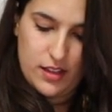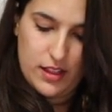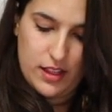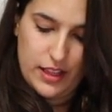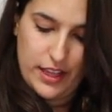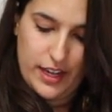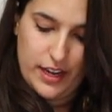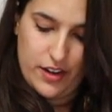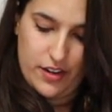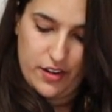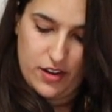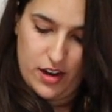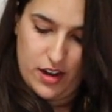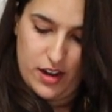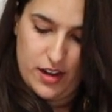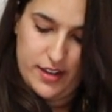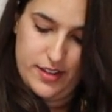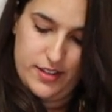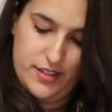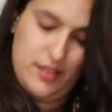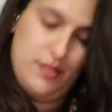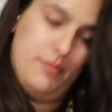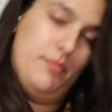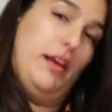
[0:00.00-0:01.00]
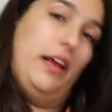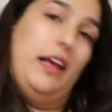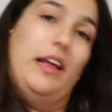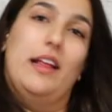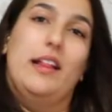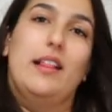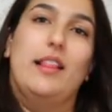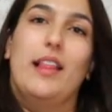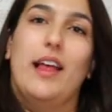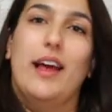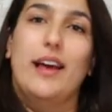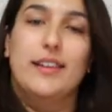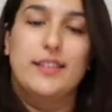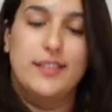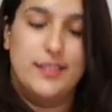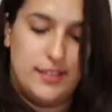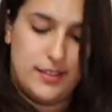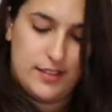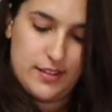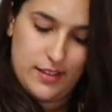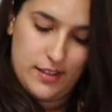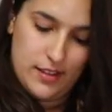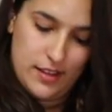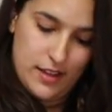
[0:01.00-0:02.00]
later on to make it
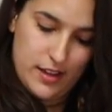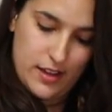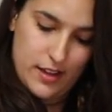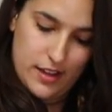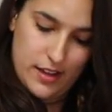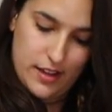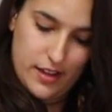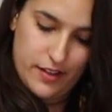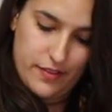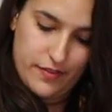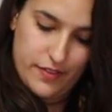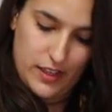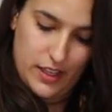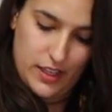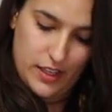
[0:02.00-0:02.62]
less of